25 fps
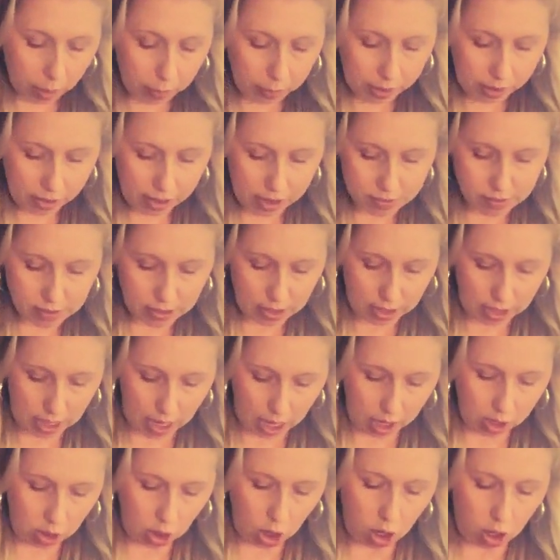realize that
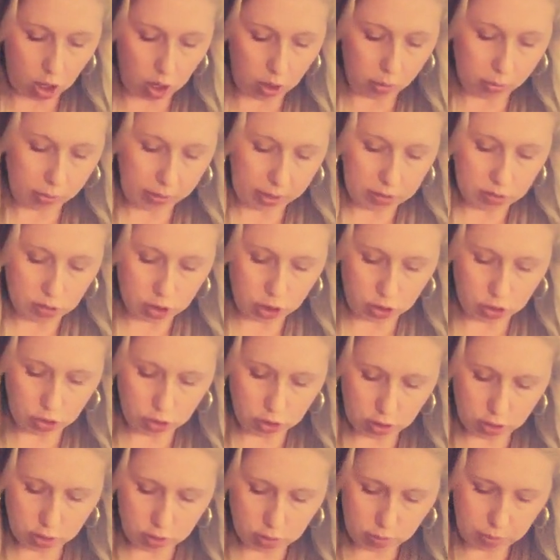not all
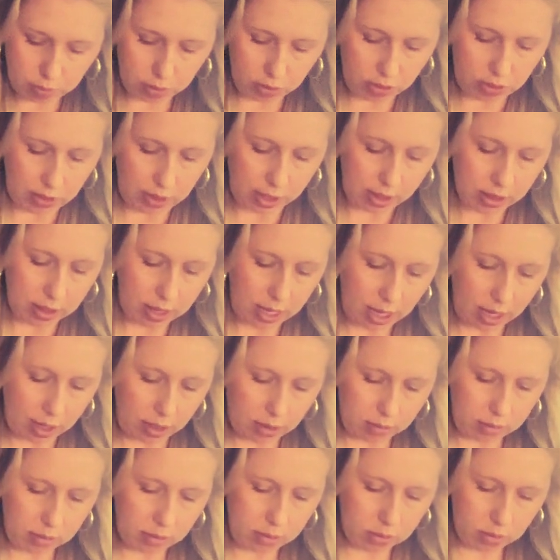researchers will think that,
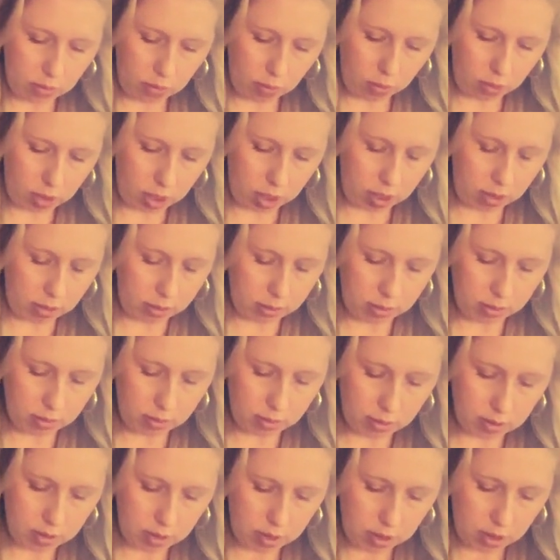or
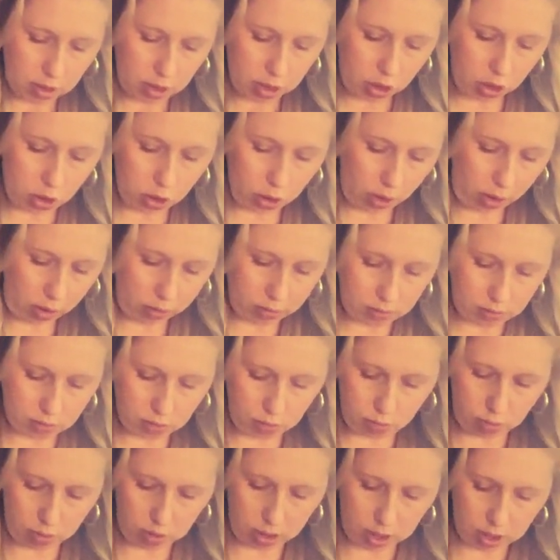cooks,
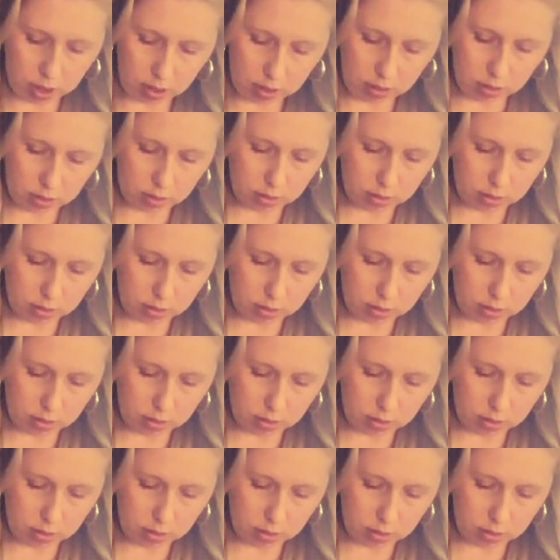or